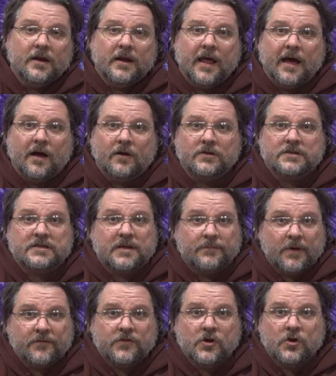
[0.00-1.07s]
Now, some
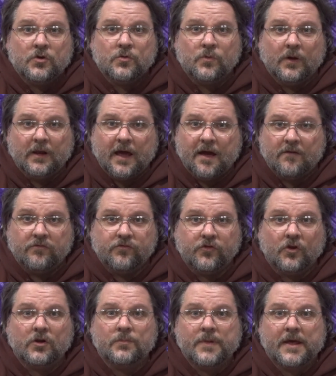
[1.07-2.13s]
of you will have
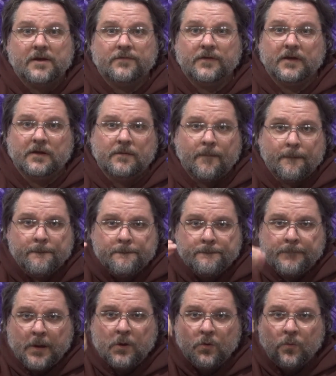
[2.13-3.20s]
full benefit,
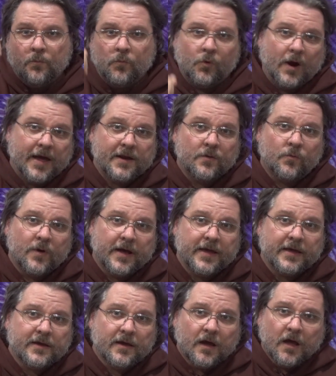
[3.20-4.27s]
boom, right
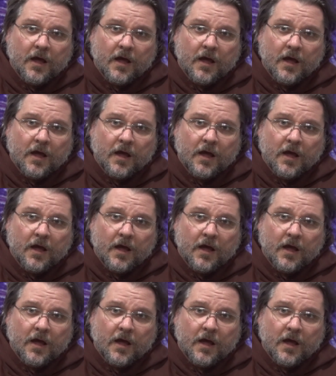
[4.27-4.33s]
away.